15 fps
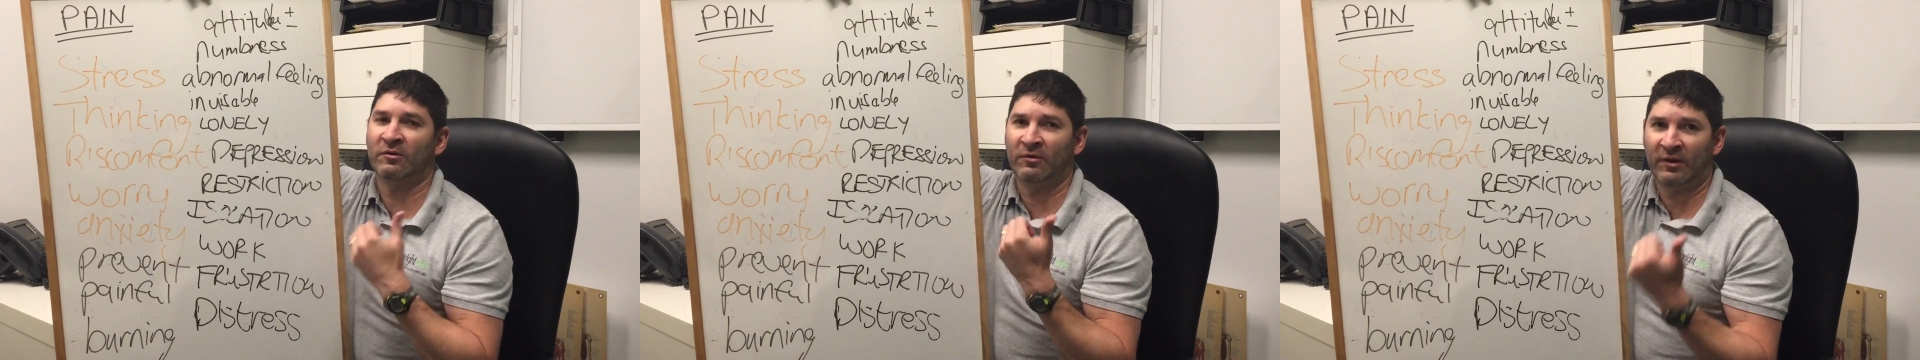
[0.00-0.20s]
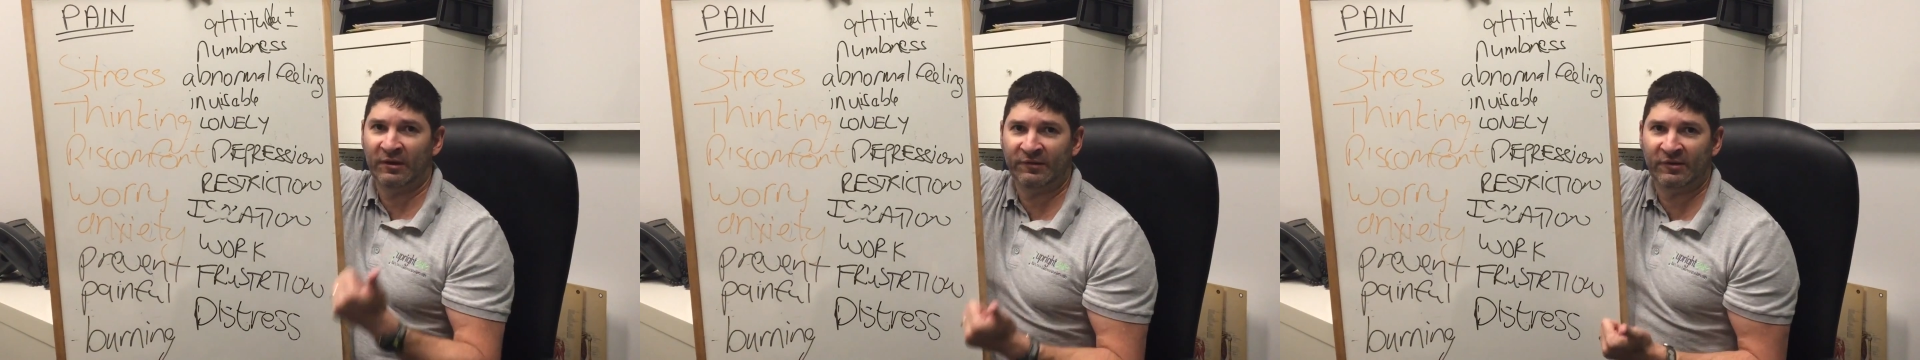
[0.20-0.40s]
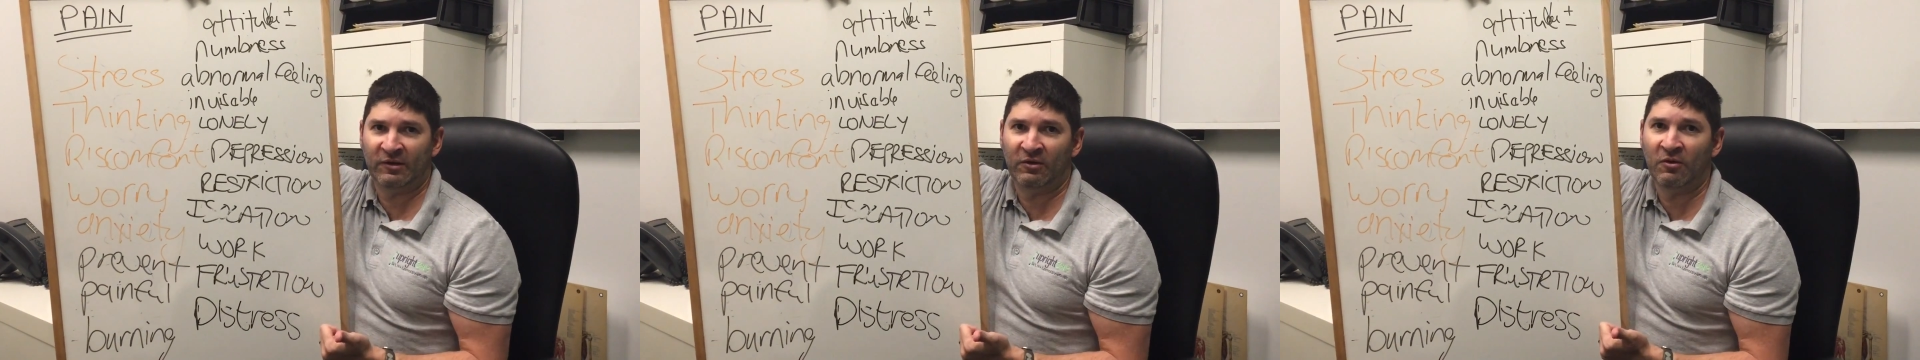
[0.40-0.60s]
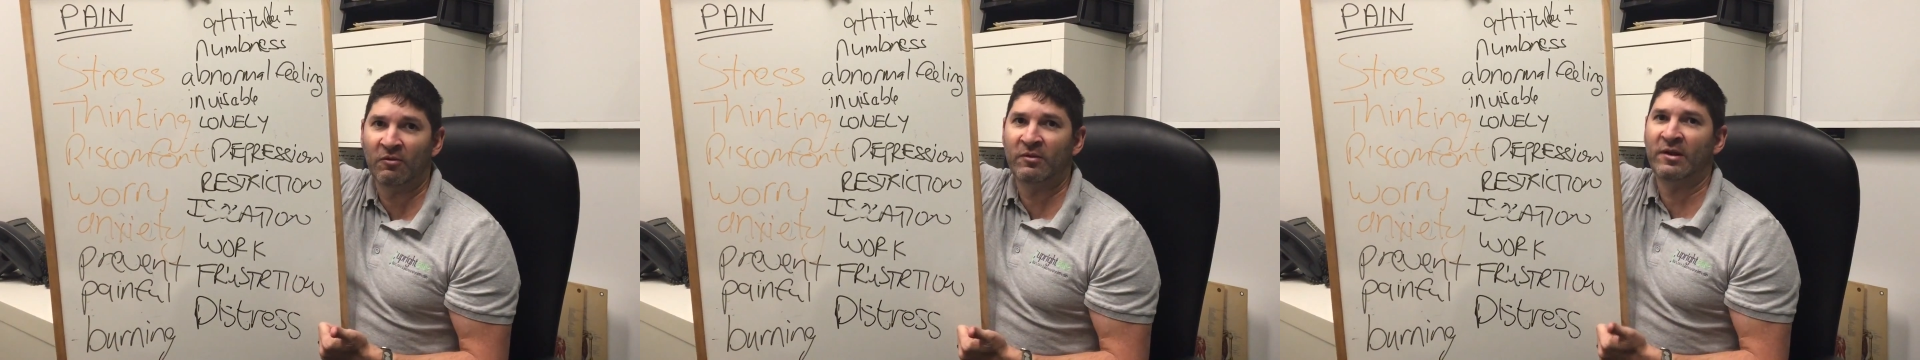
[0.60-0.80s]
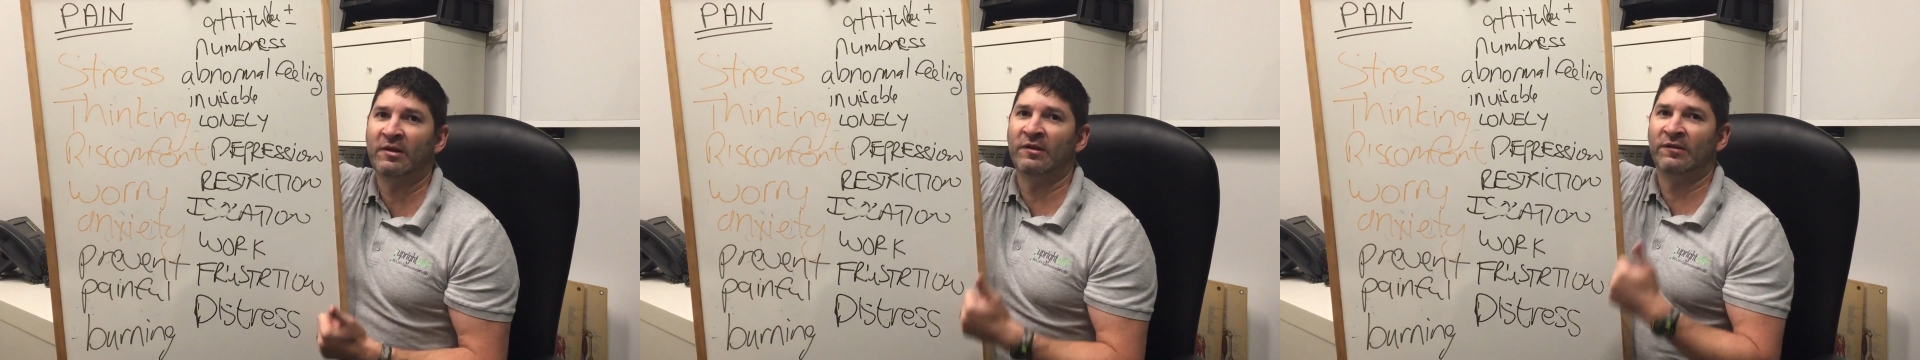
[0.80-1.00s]
It creates
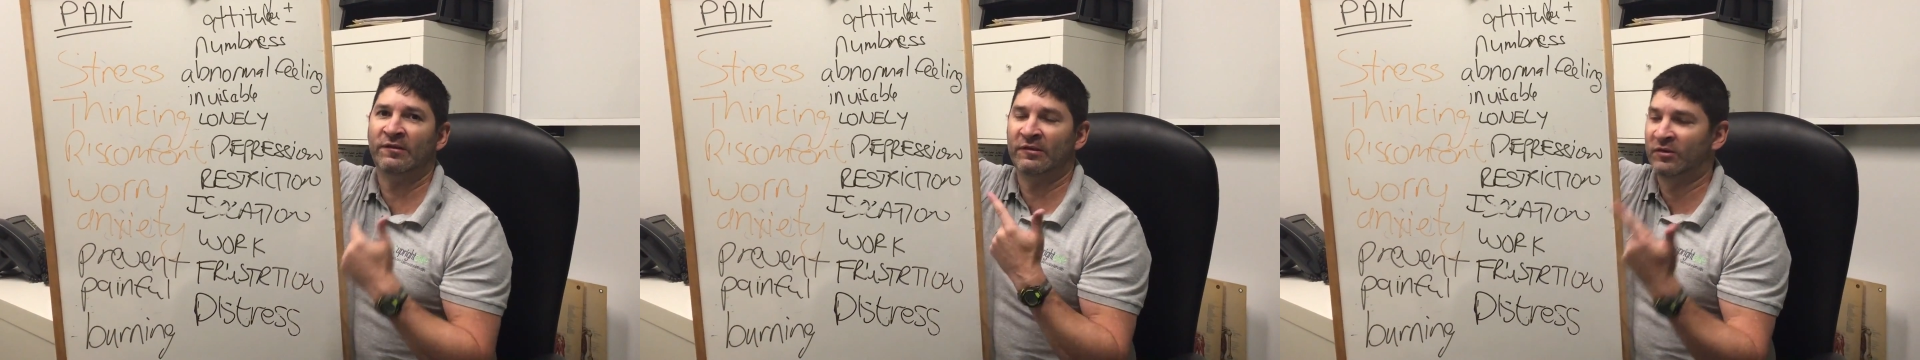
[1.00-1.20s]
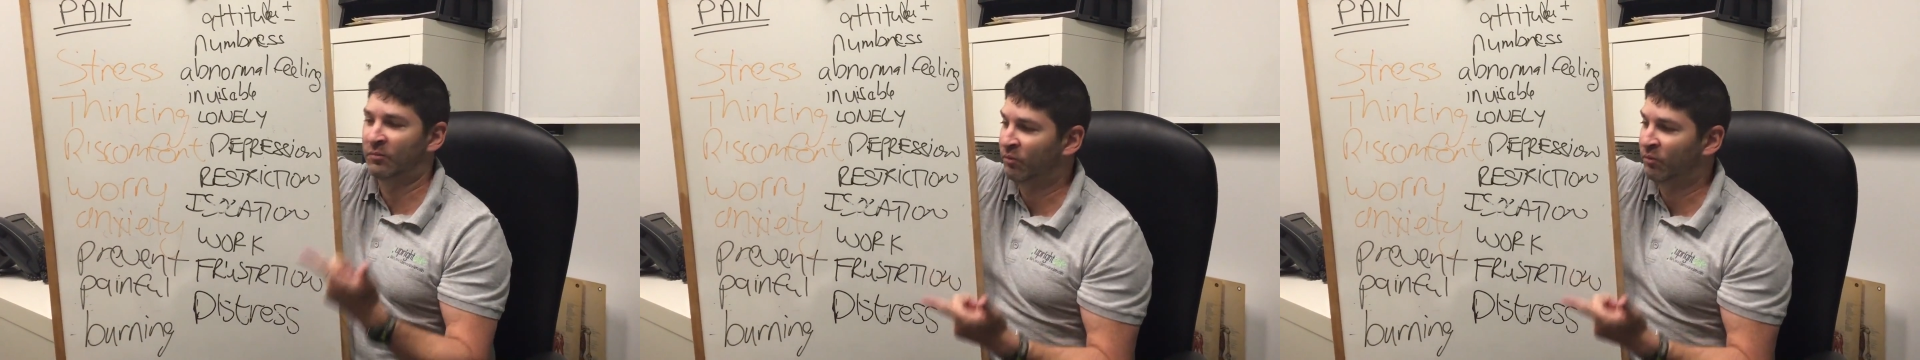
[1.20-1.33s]
loneliness and